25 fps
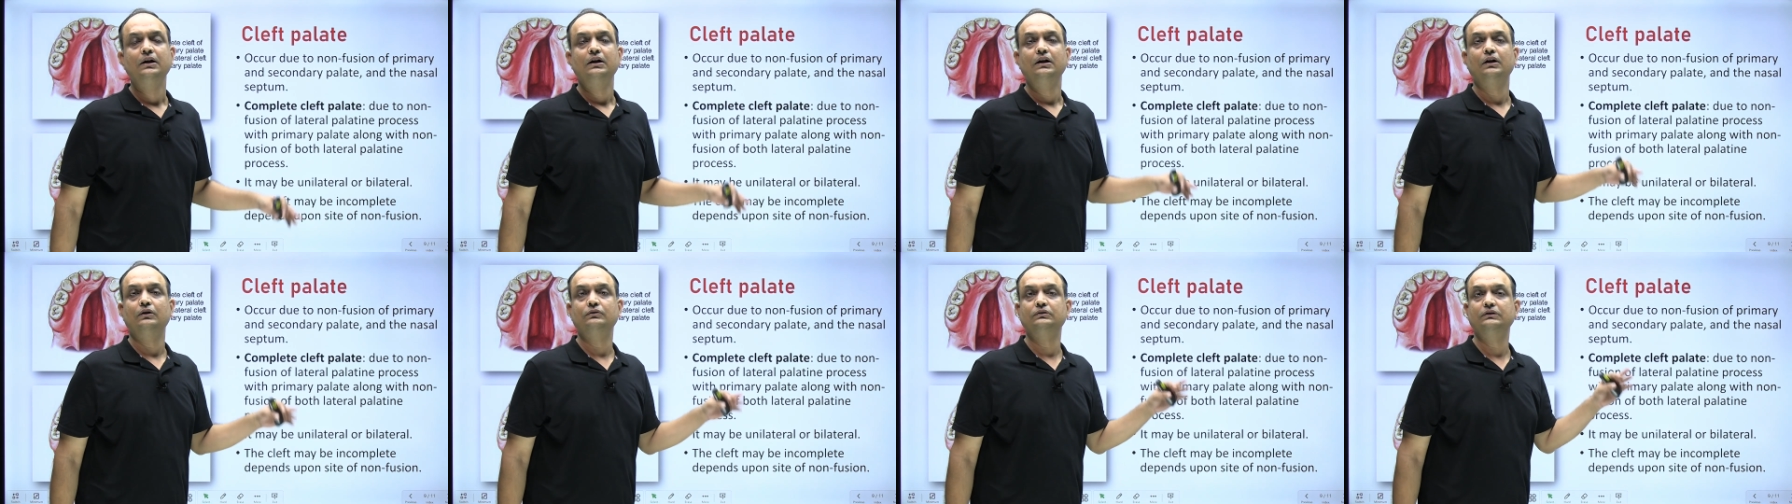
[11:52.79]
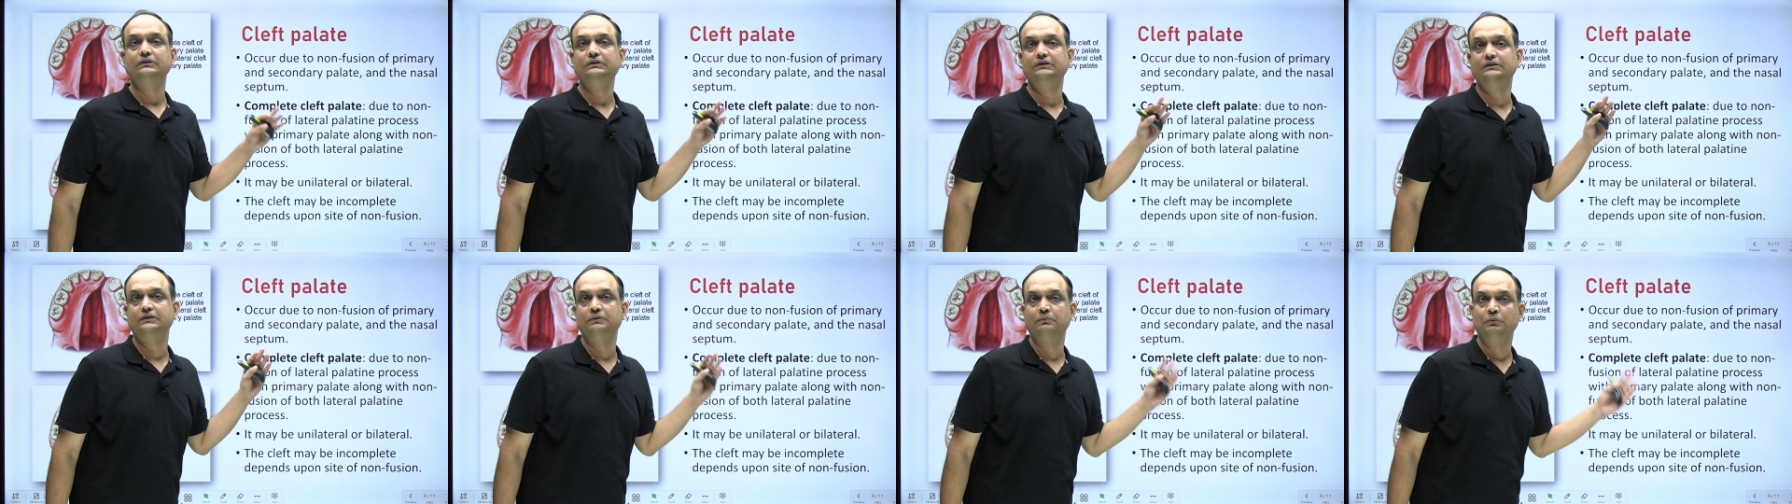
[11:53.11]
Now
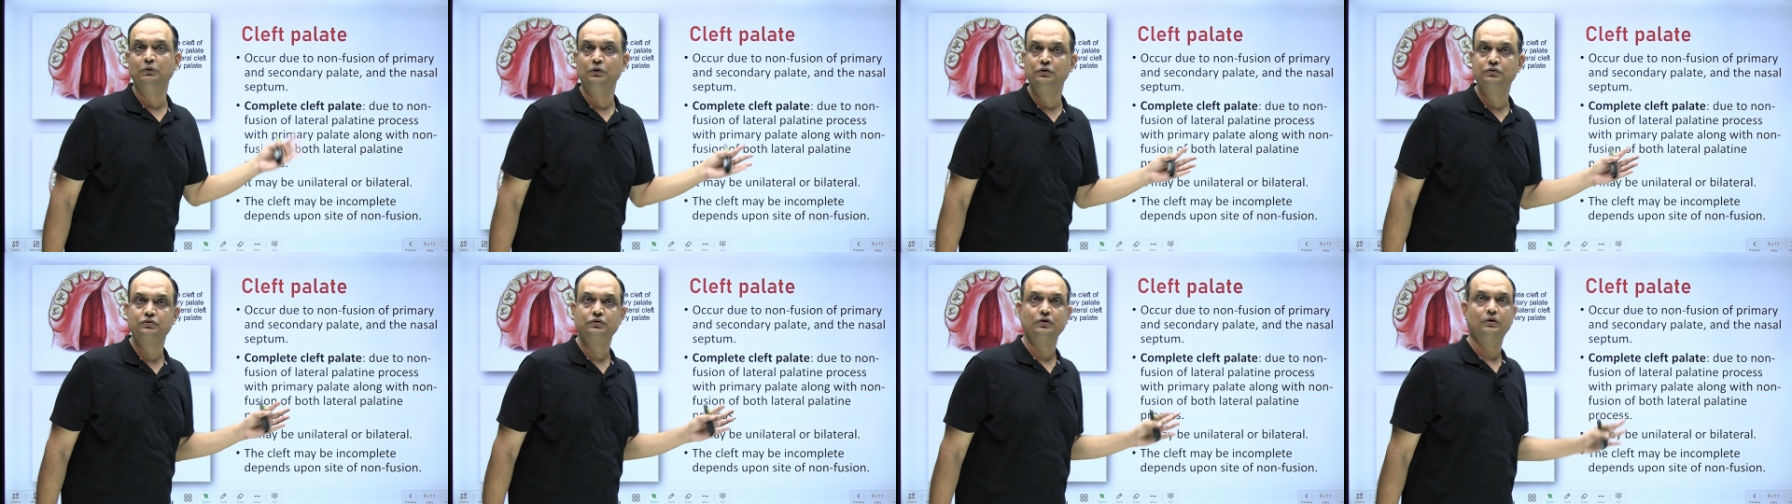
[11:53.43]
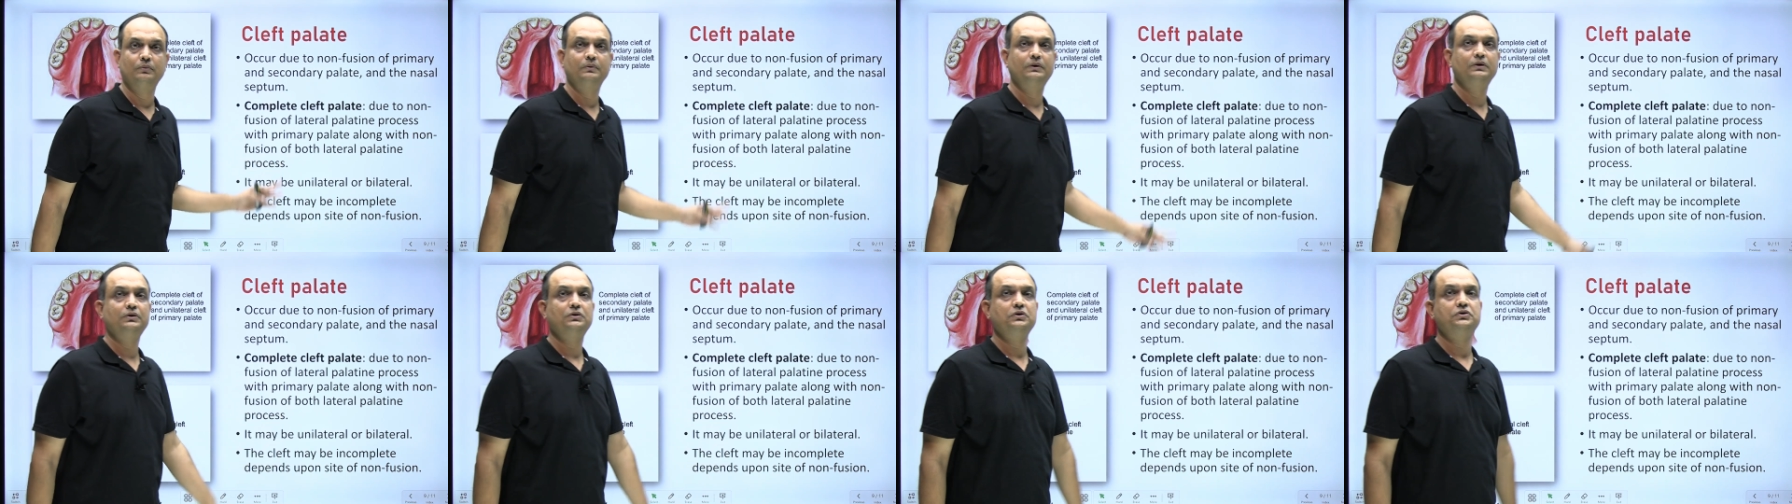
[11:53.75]
this is the most
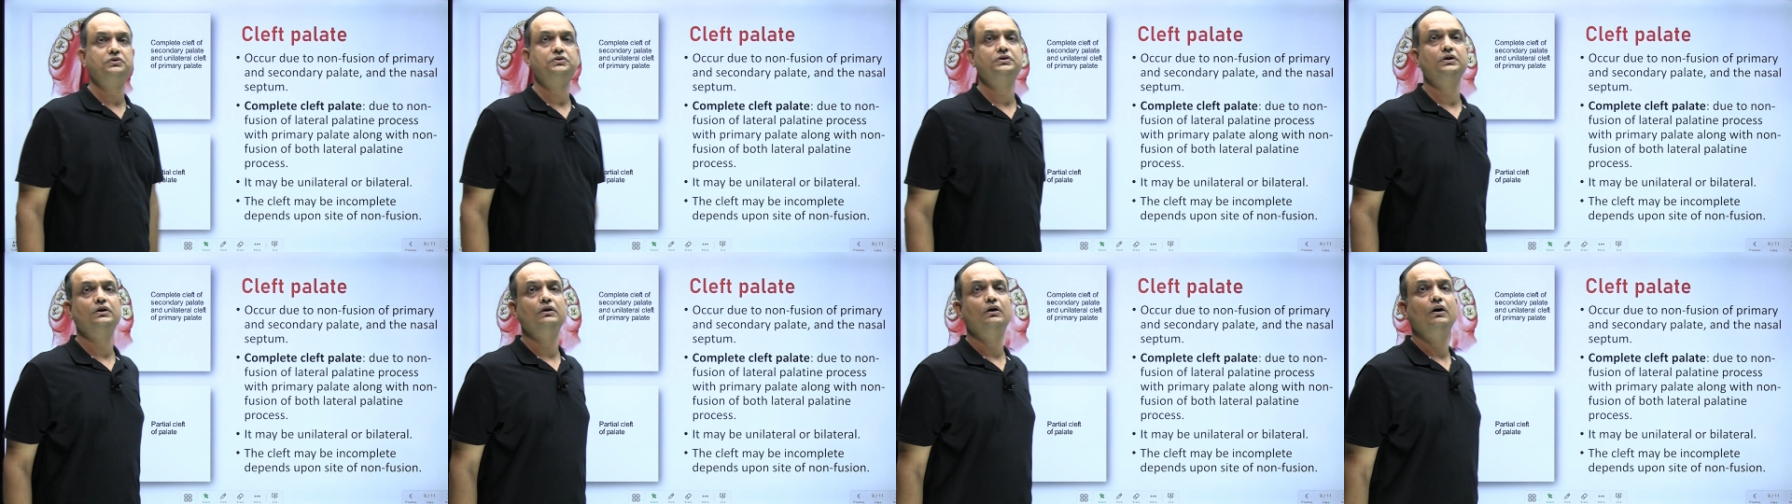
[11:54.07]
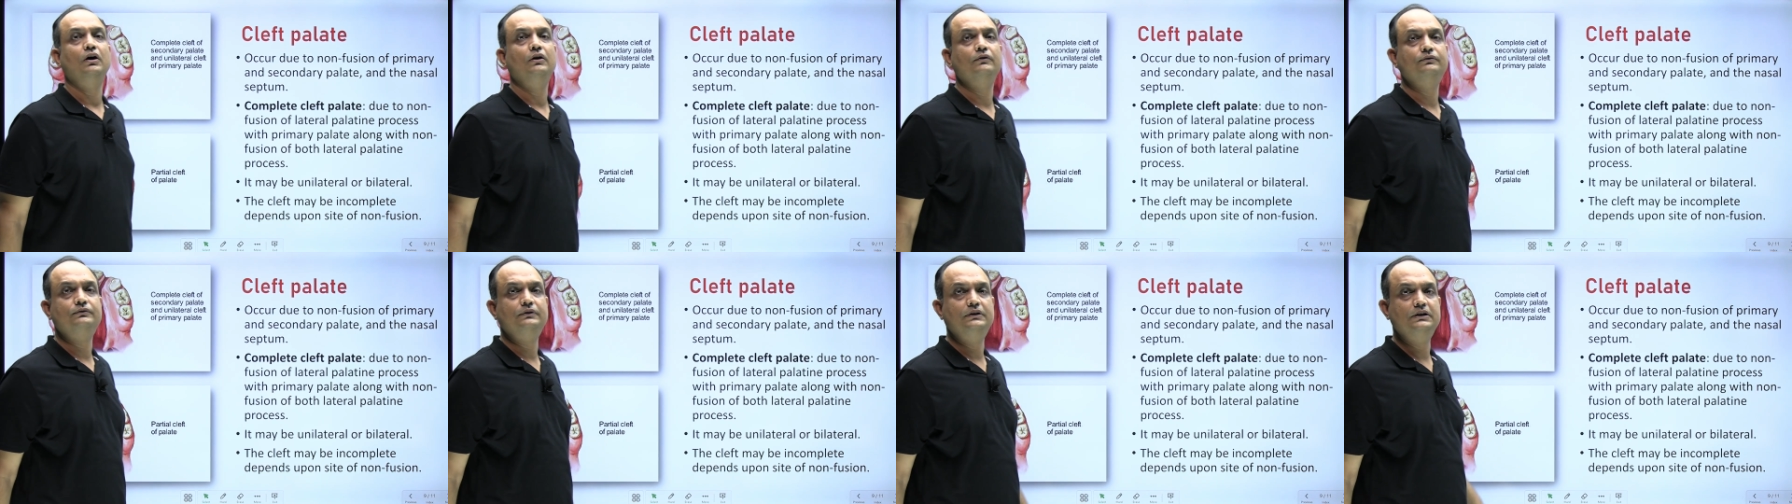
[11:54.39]
common question
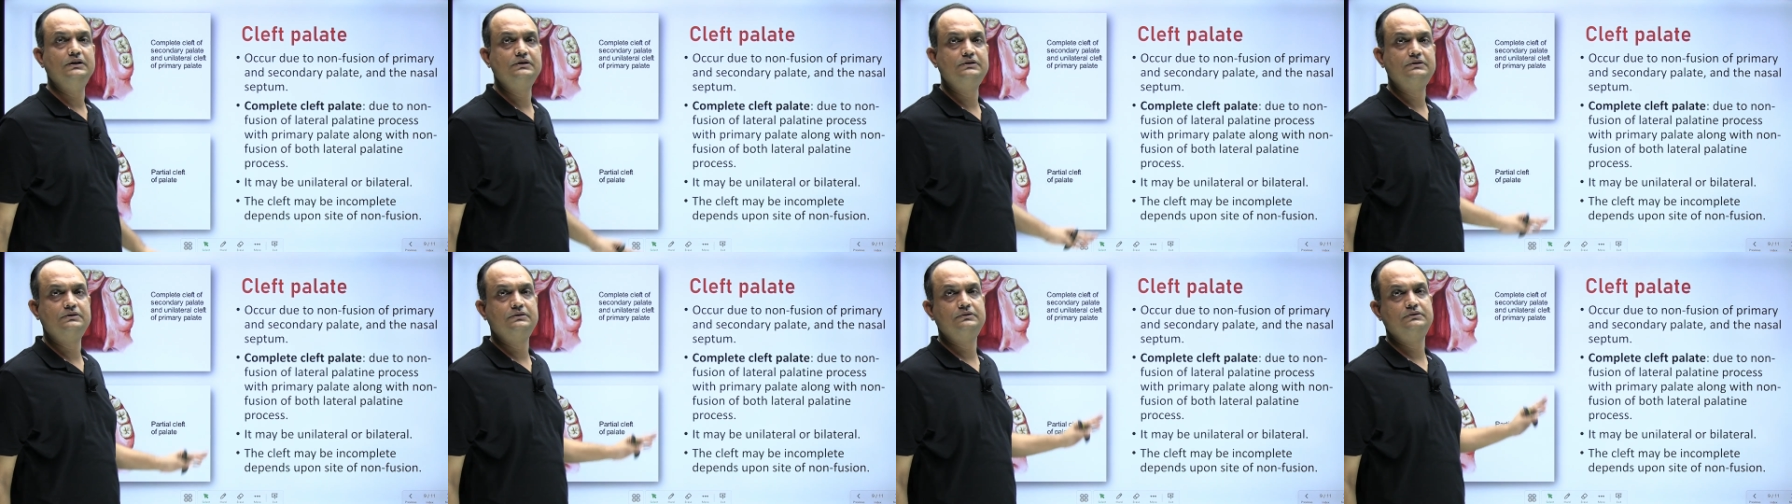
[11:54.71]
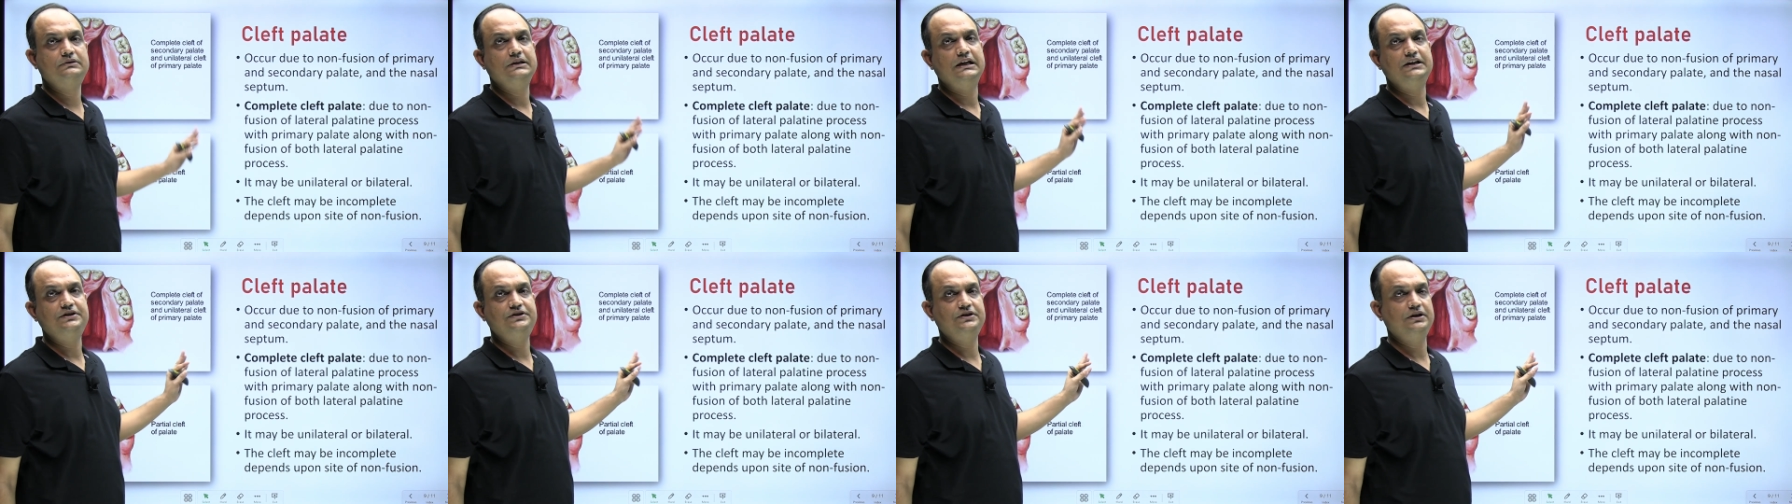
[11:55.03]
of this
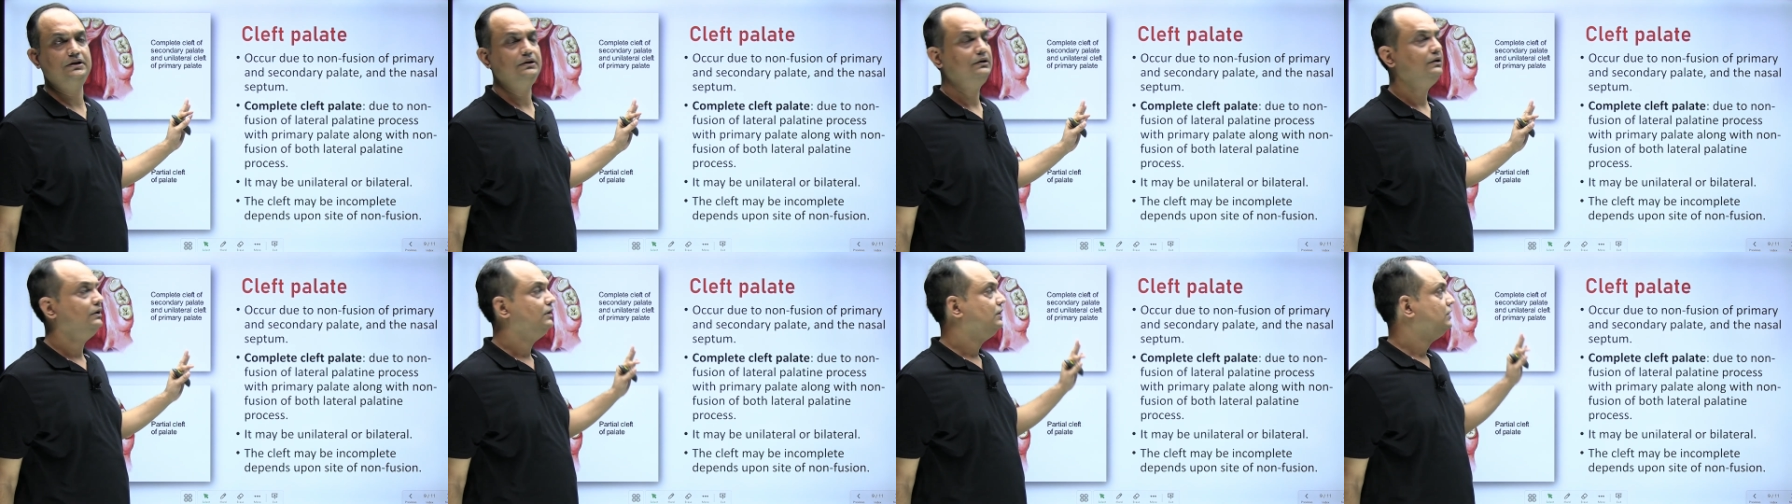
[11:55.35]
session.